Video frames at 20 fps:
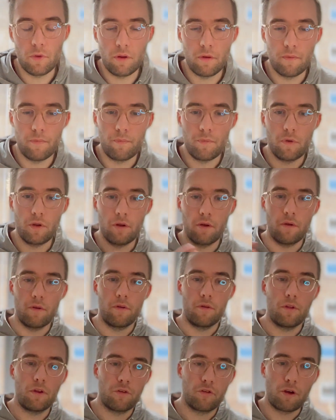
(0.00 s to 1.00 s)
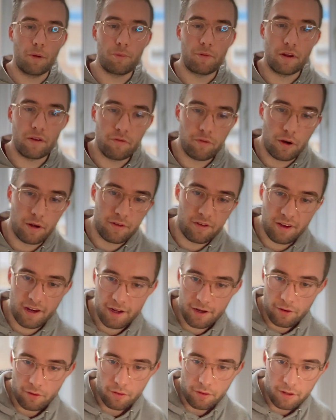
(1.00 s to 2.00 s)
the subject for attack,
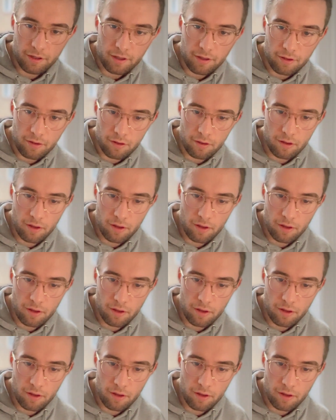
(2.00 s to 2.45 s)
or the